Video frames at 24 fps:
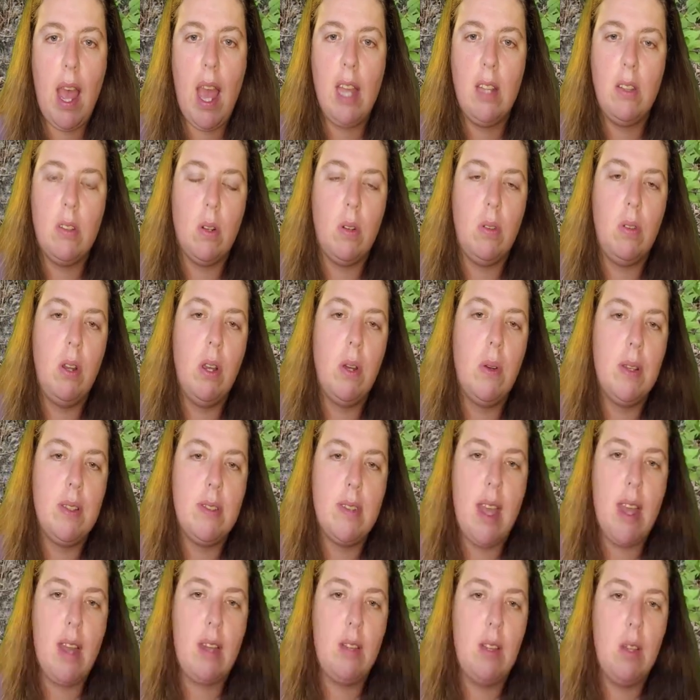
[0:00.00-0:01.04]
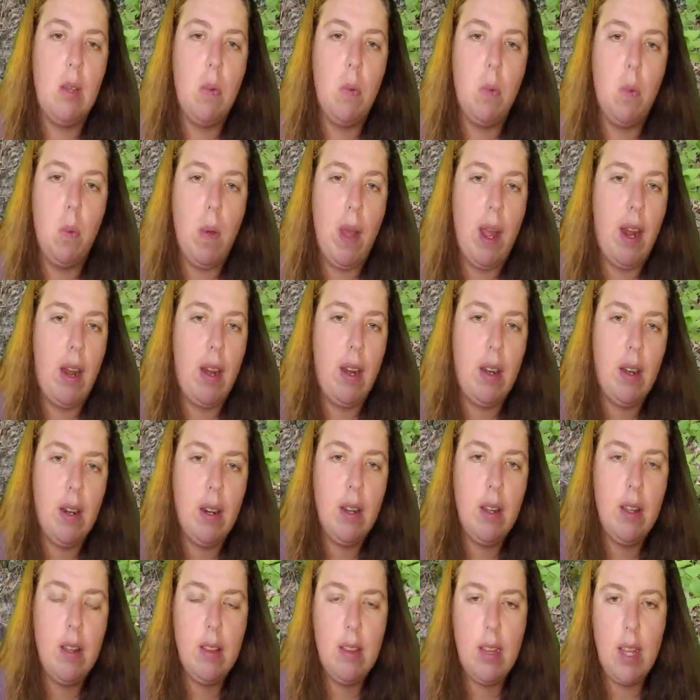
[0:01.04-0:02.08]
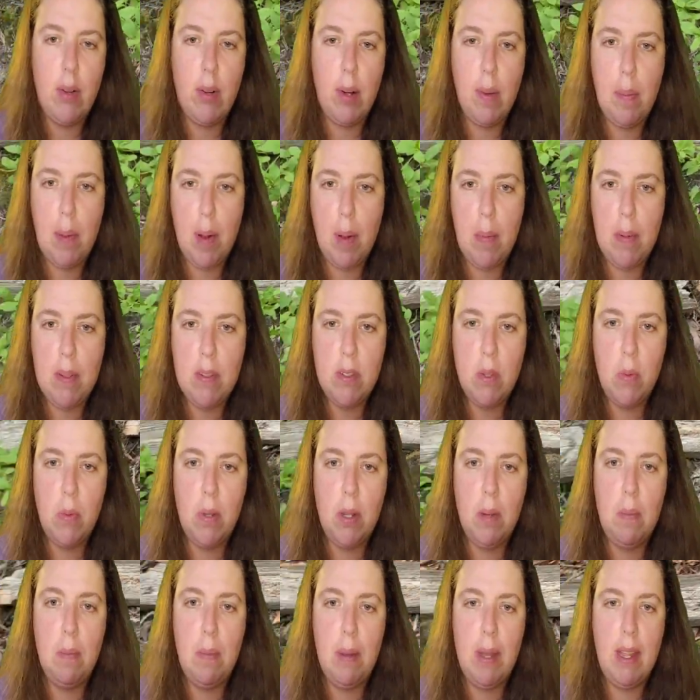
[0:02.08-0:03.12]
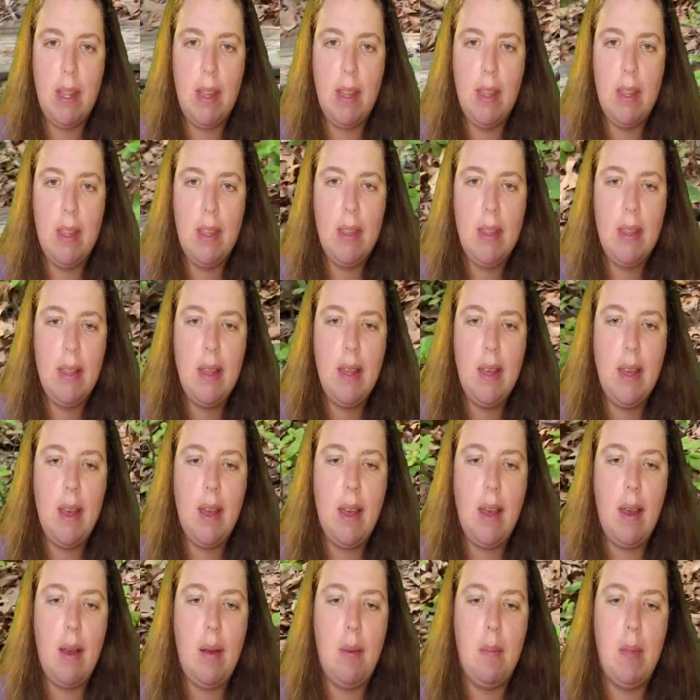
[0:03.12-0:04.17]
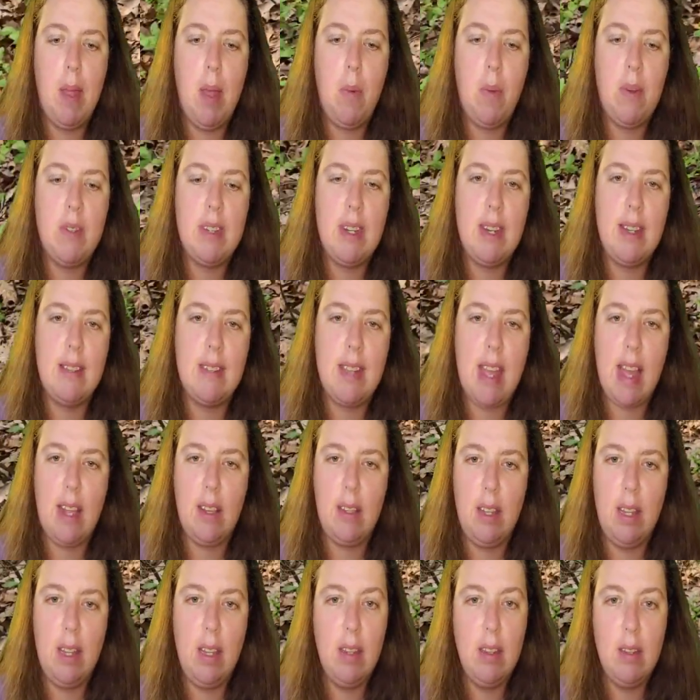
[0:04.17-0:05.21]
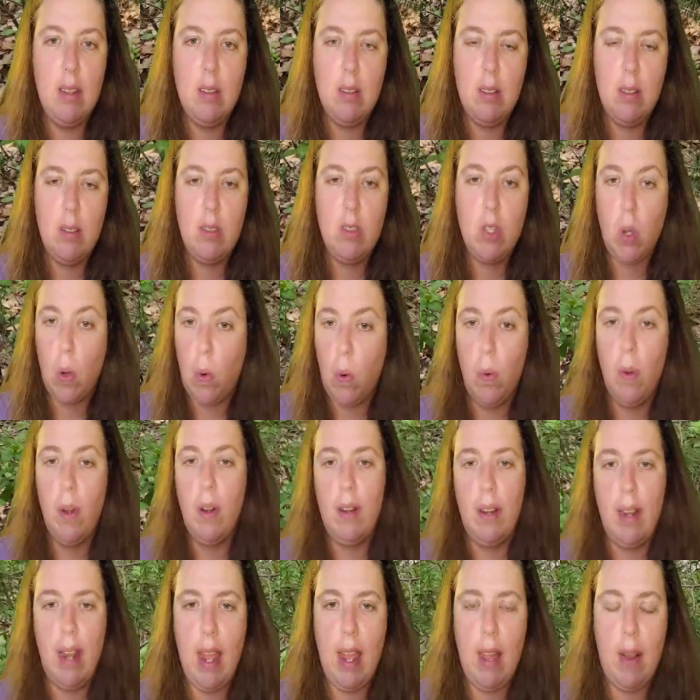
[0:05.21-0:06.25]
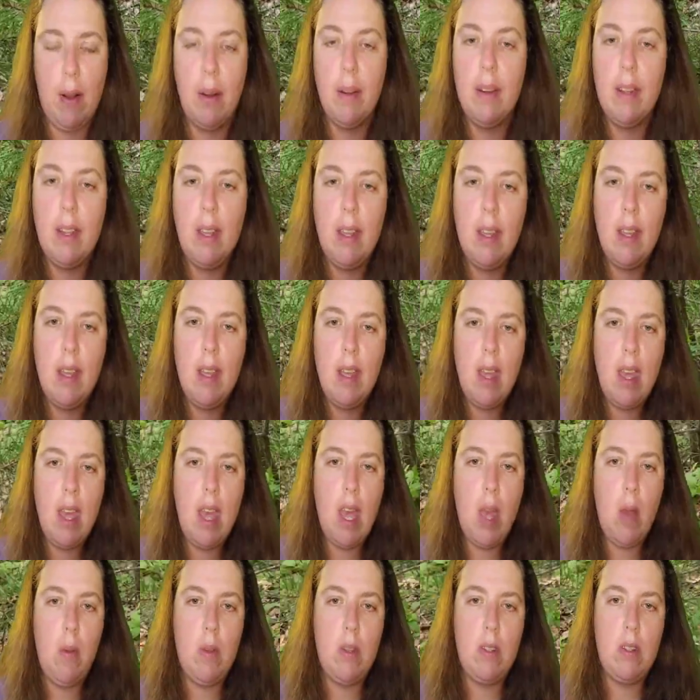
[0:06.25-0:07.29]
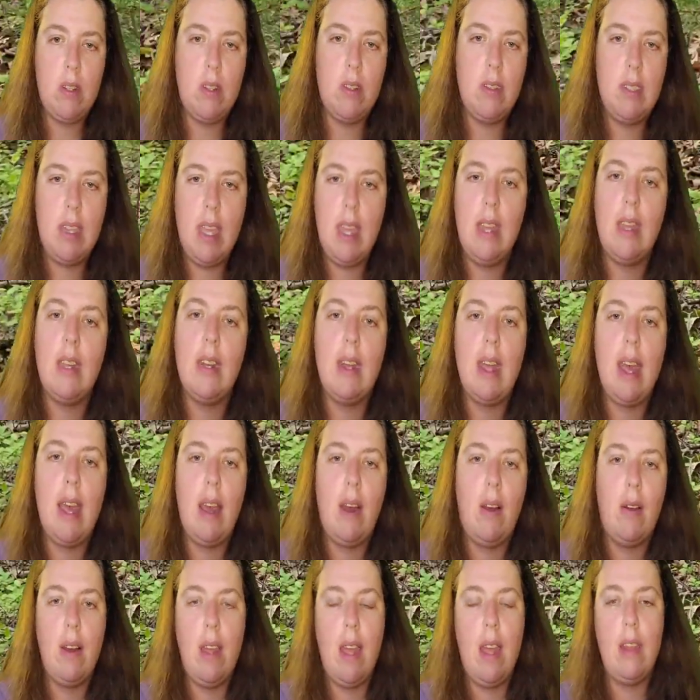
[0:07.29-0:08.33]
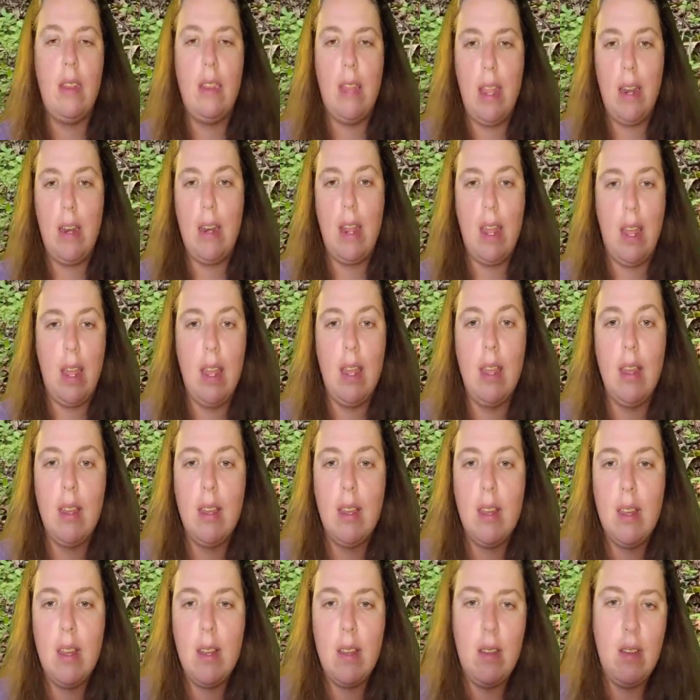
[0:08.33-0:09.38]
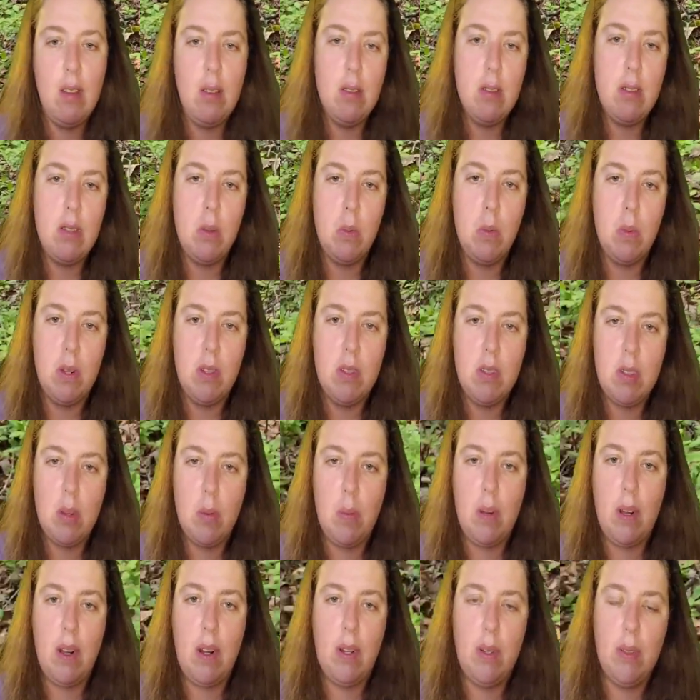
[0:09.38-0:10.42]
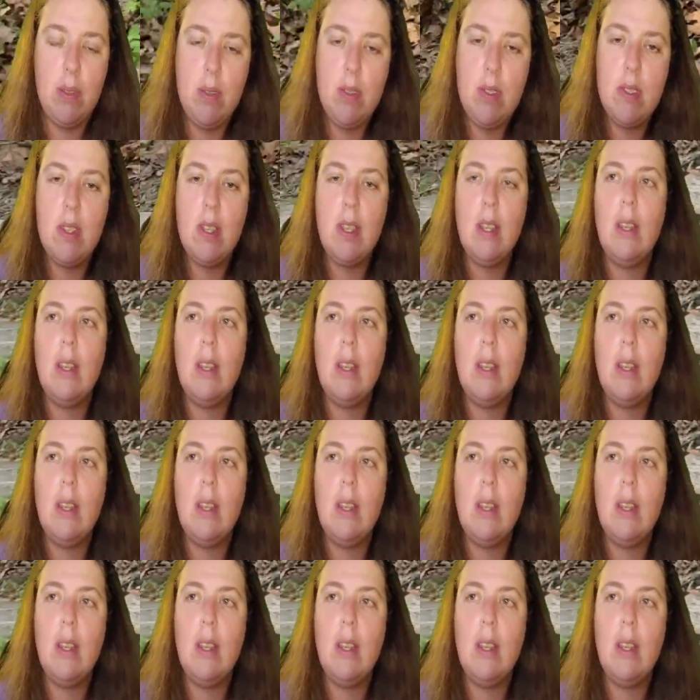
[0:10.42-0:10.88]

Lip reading: I don't know exactly where they repurposed the wood, but it wasn't exactly torn down. It was just taken down, and then they used the wood somewhere else.